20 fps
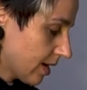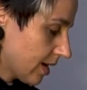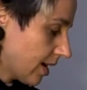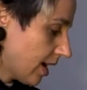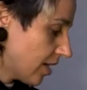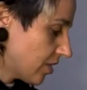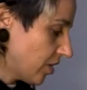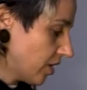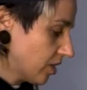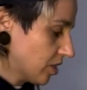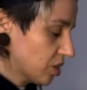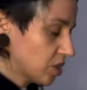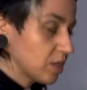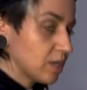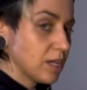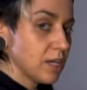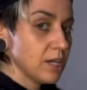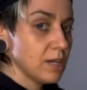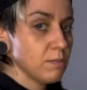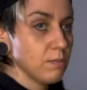I think
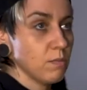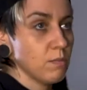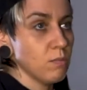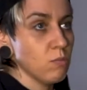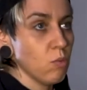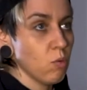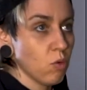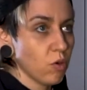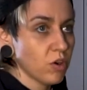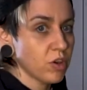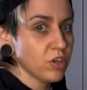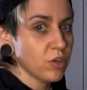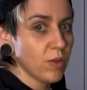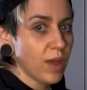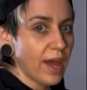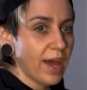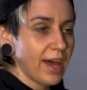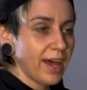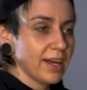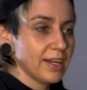the more you
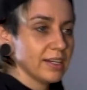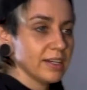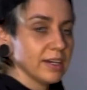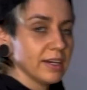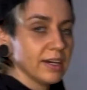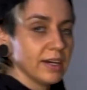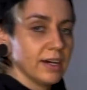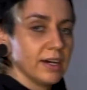add,